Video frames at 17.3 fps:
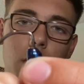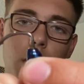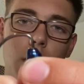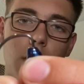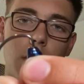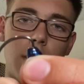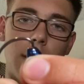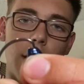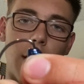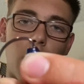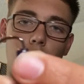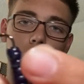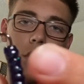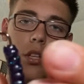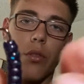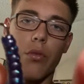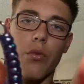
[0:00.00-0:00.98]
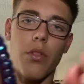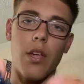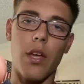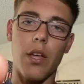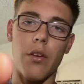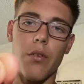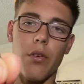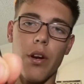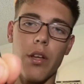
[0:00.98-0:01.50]
See how I hooked it through the
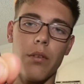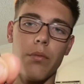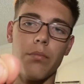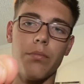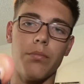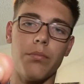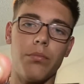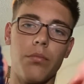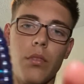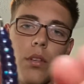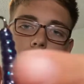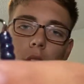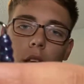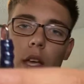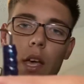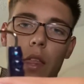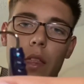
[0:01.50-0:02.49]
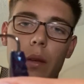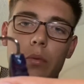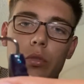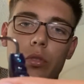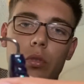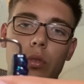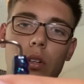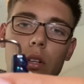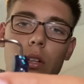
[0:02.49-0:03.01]
head, right? And I'm
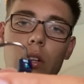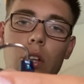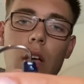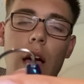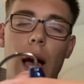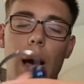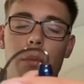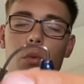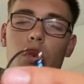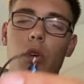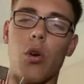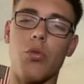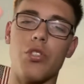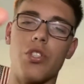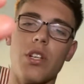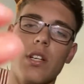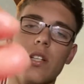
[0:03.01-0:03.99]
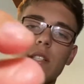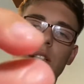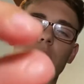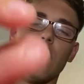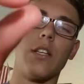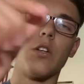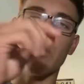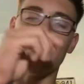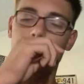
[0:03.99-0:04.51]
going to go just a
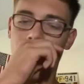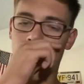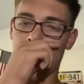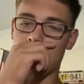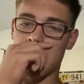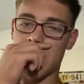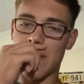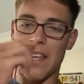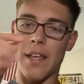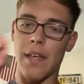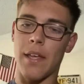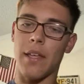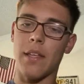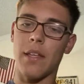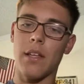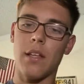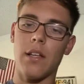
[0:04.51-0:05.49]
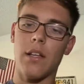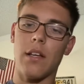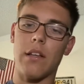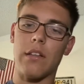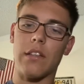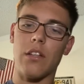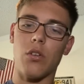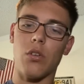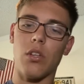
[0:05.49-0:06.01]
little bit. I would say a
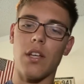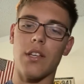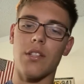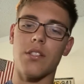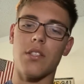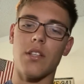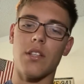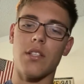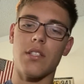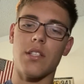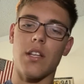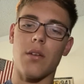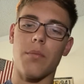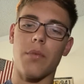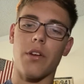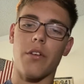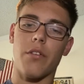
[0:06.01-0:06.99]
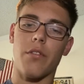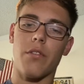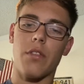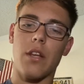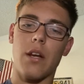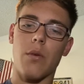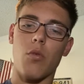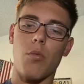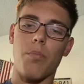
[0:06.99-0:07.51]
little less than a centimeter.
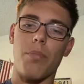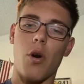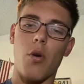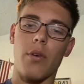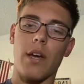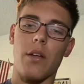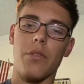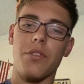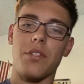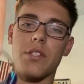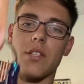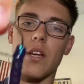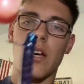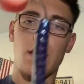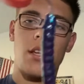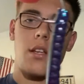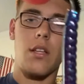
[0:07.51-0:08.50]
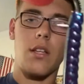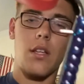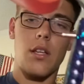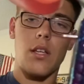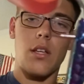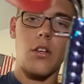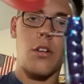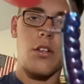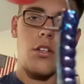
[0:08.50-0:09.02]
Then I'm going to poke out the side,
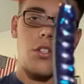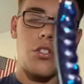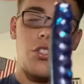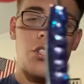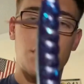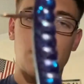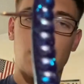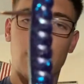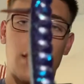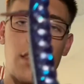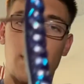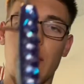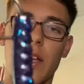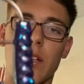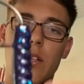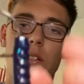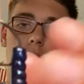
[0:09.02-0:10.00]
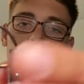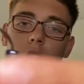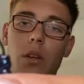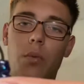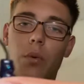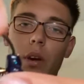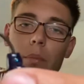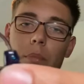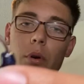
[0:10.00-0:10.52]
just like that. And
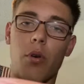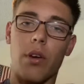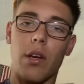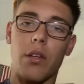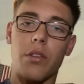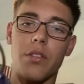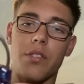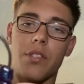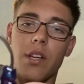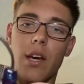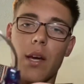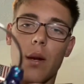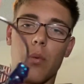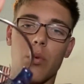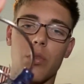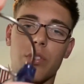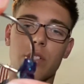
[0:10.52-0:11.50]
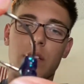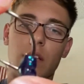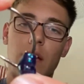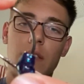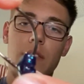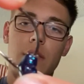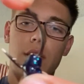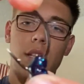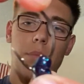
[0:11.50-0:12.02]
when I poke out the side, I'm going to
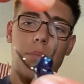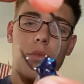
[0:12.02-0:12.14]
slide this up the